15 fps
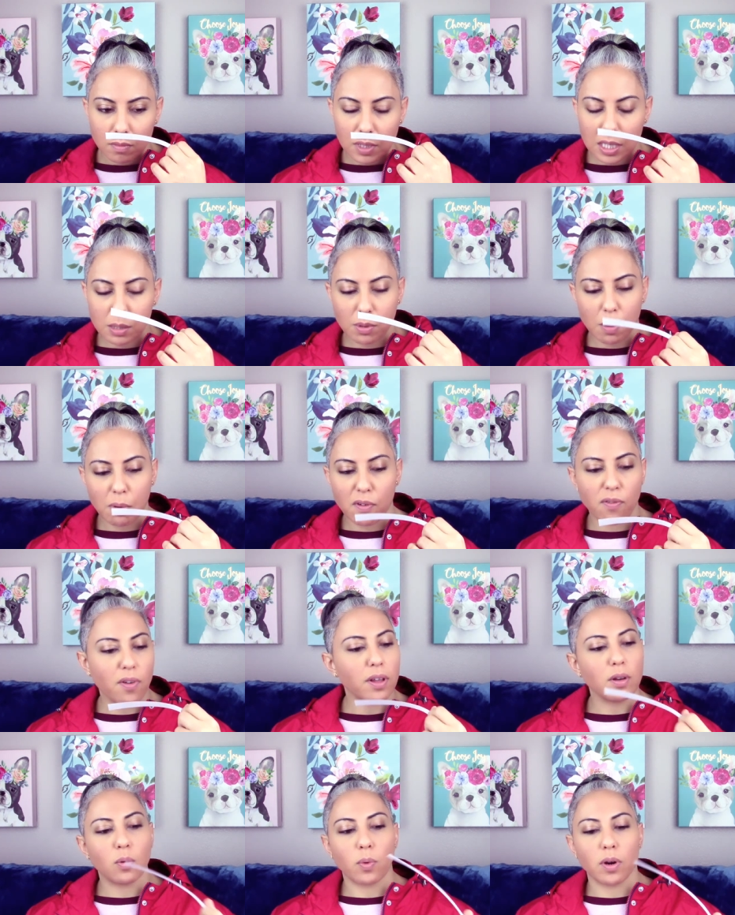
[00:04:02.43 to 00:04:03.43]
This might be
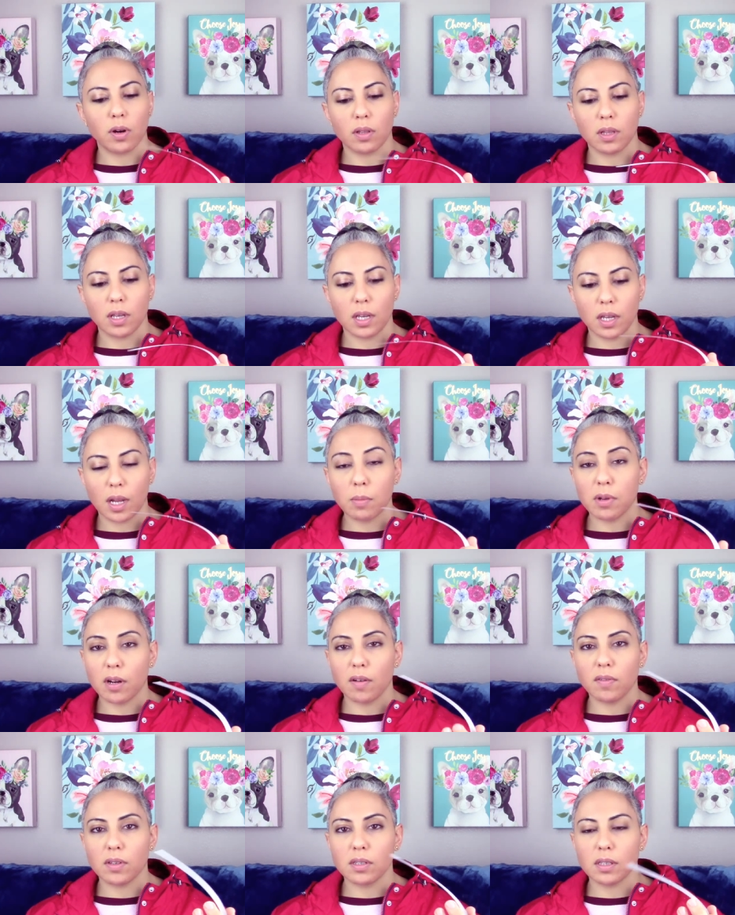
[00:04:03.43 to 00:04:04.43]
fun to wear in the heat. I mean,
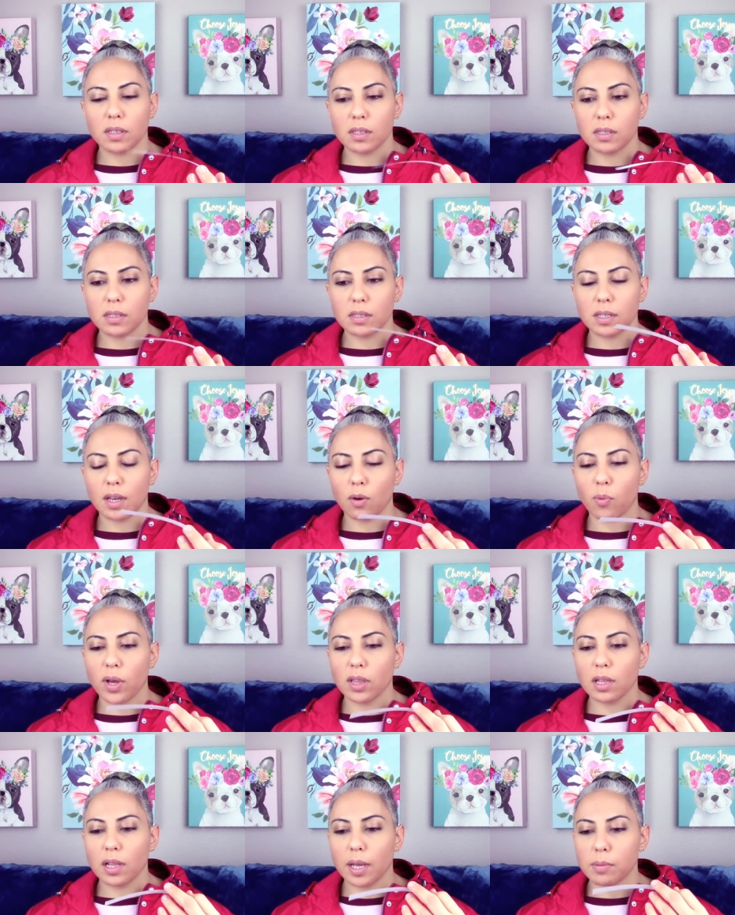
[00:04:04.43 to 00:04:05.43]
obviously this is, yeah,
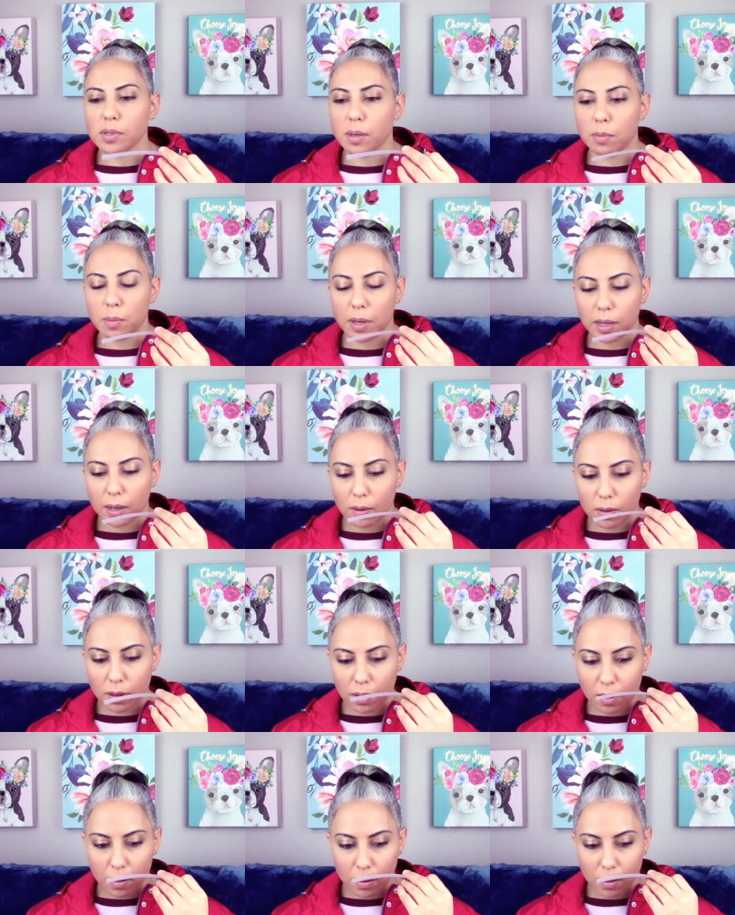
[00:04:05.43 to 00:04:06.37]
wait, the lime's coming back out.